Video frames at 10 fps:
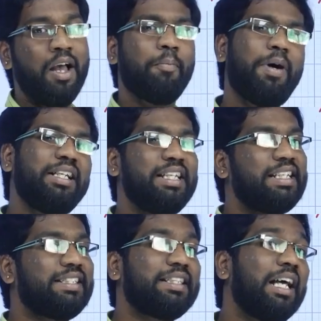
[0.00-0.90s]
But
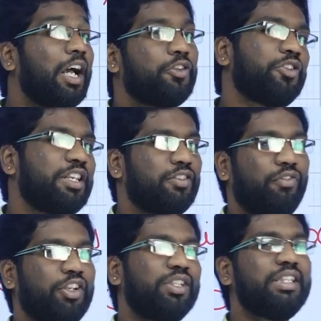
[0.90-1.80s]
it's the continuous
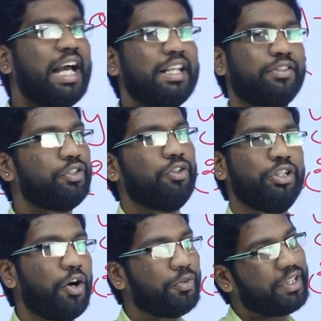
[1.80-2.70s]
function, there is no
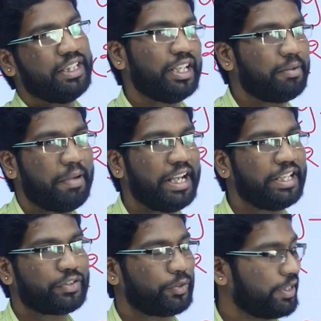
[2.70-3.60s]
doubt in that, my
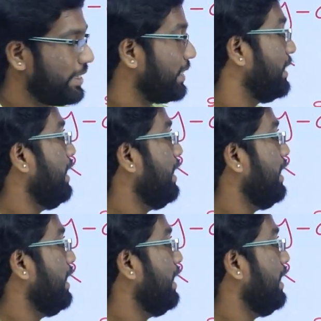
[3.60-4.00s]
dear students.